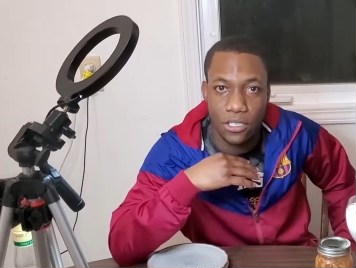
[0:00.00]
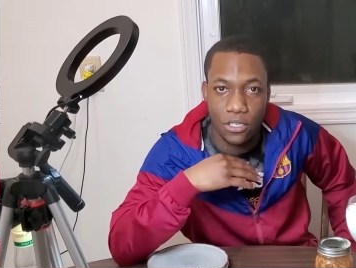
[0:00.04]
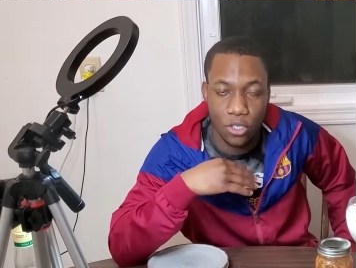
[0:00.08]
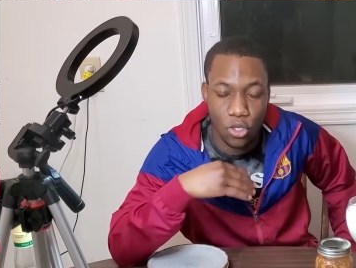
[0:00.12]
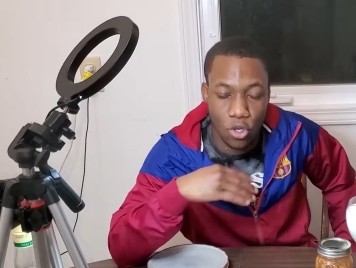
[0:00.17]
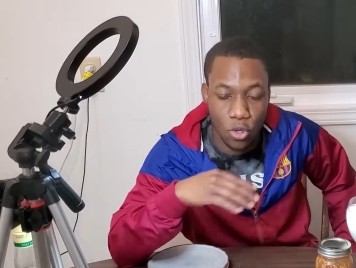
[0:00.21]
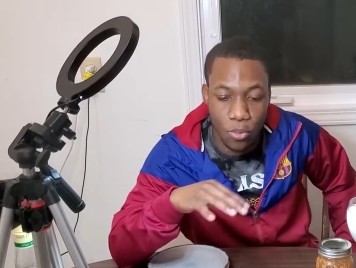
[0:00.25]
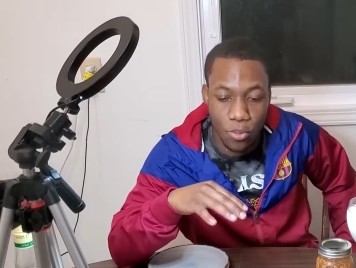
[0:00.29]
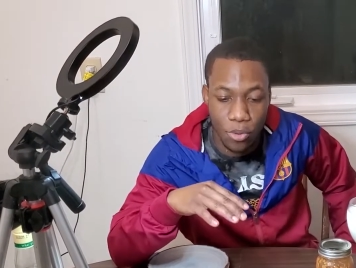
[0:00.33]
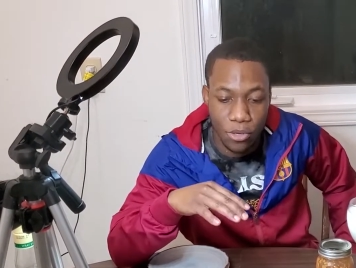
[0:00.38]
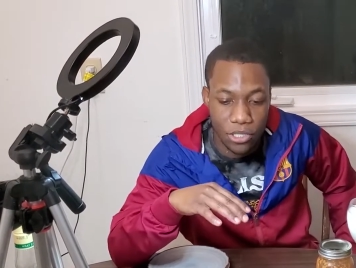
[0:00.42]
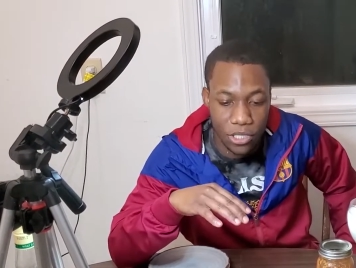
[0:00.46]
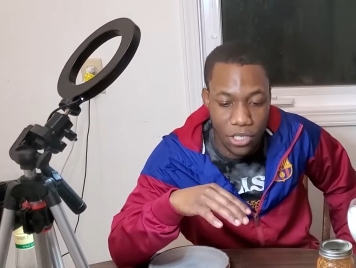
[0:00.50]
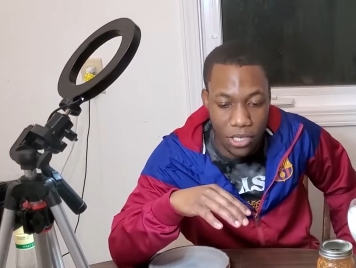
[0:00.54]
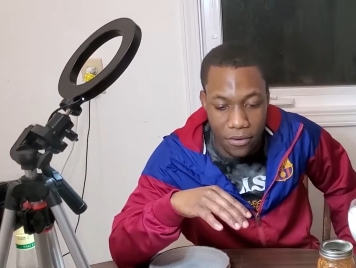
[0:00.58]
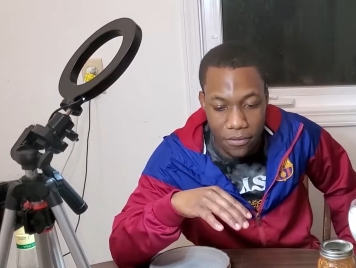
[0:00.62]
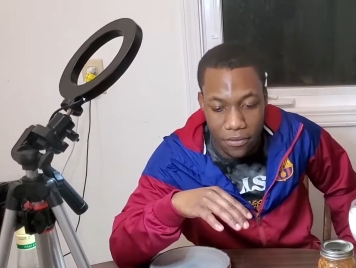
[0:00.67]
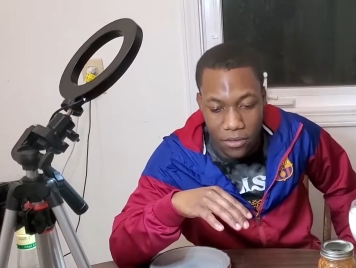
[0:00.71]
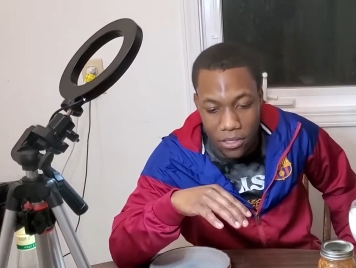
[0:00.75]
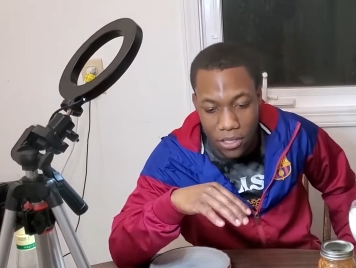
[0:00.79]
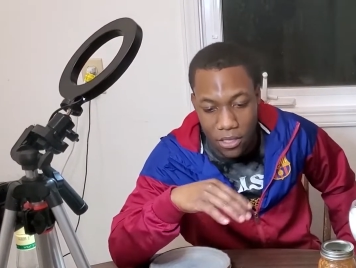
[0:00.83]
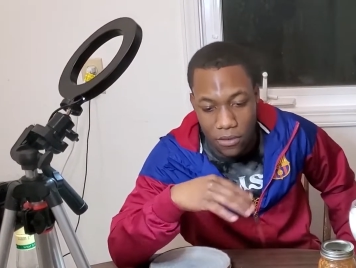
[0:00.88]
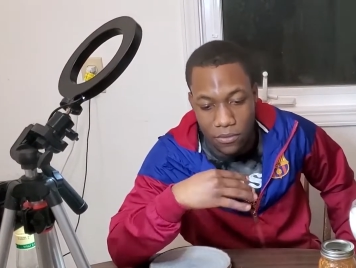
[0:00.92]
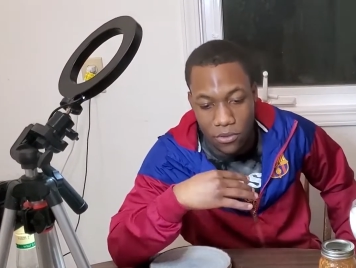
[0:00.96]
no
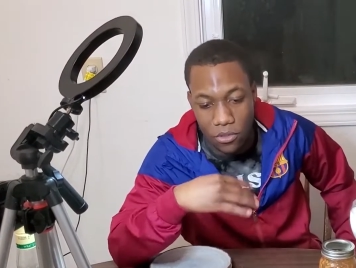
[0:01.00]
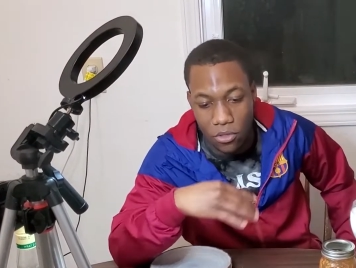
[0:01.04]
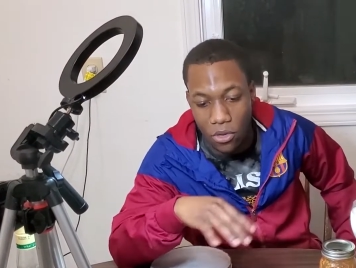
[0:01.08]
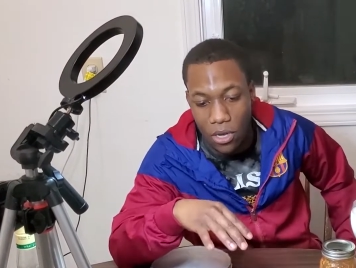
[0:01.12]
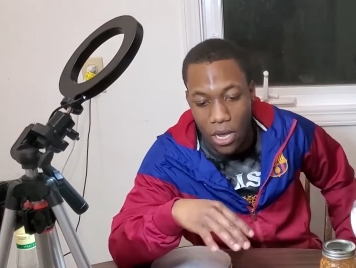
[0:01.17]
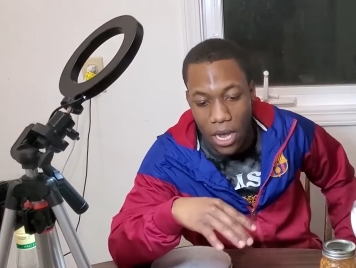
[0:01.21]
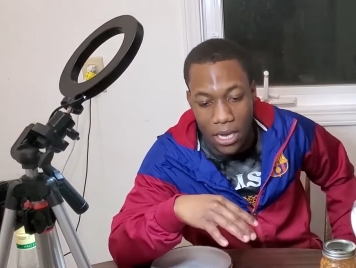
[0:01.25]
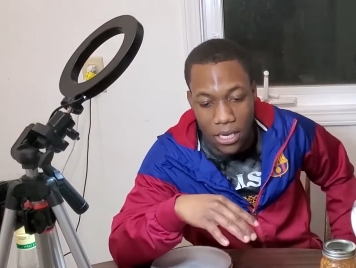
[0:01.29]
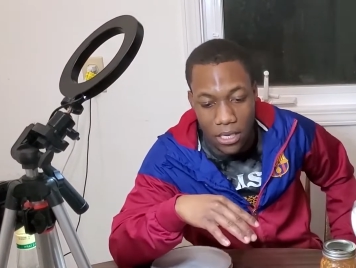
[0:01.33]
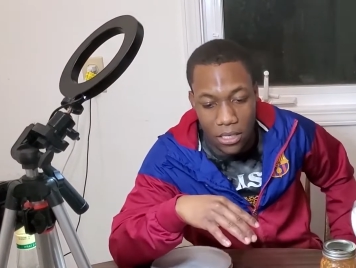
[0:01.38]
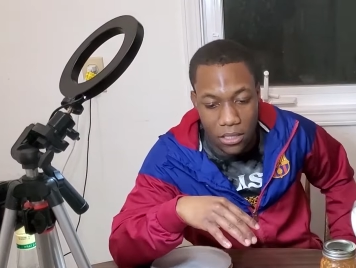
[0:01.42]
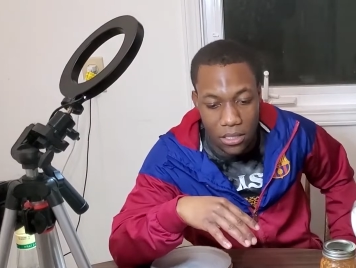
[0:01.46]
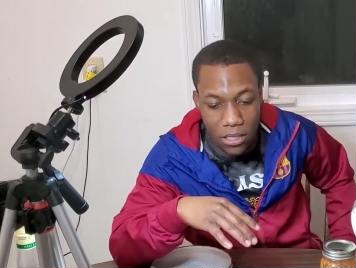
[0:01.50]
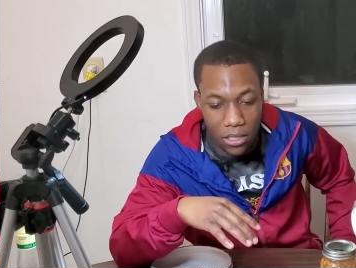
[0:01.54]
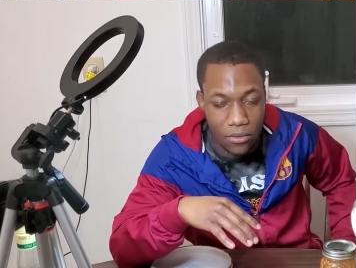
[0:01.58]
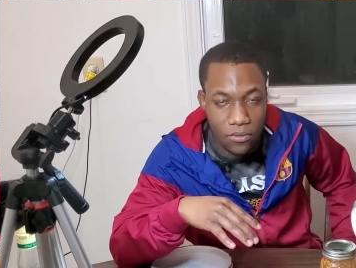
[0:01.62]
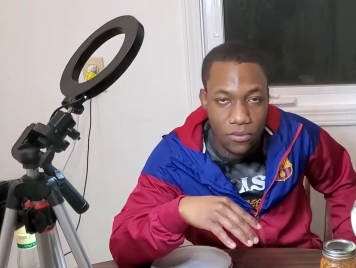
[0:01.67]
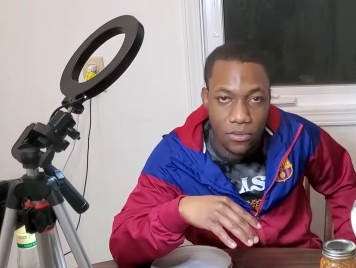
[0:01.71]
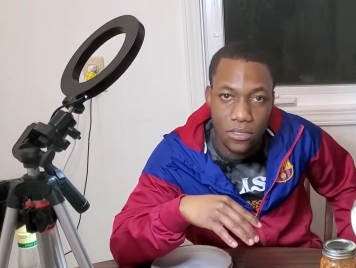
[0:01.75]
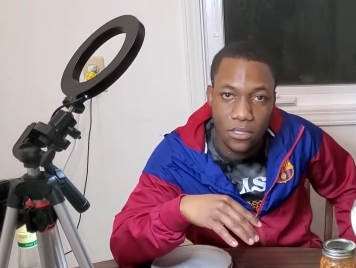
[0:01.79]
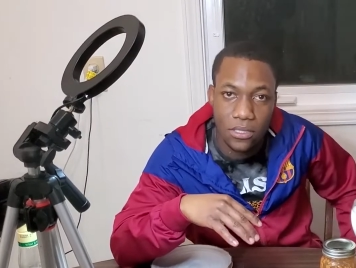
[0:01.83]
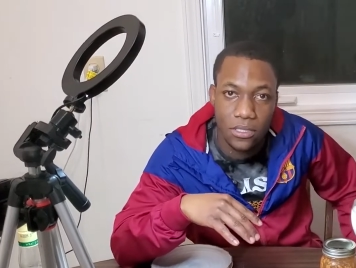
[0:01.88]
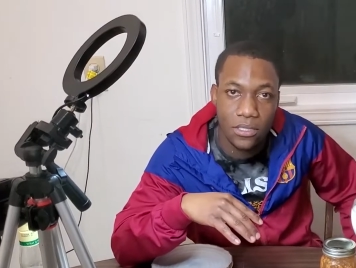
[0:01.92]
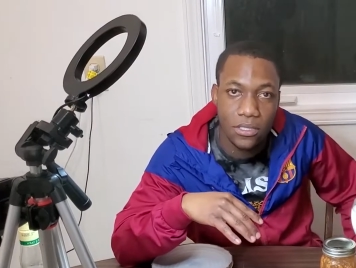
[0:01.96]
preservatives, no
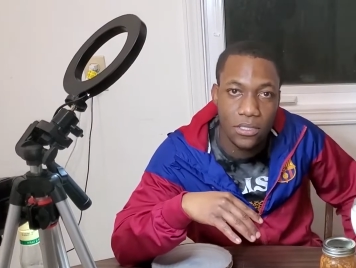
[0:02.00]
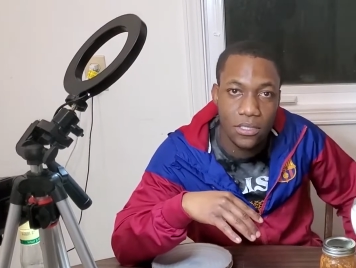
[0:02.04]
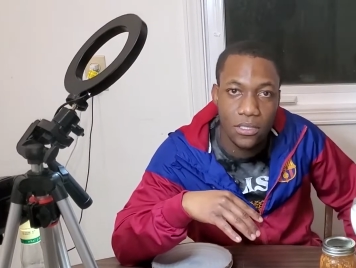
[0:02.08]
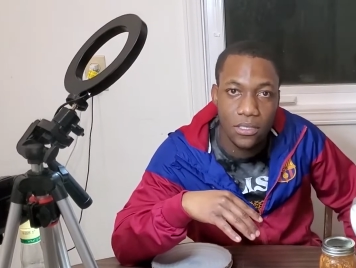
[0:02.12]
additives,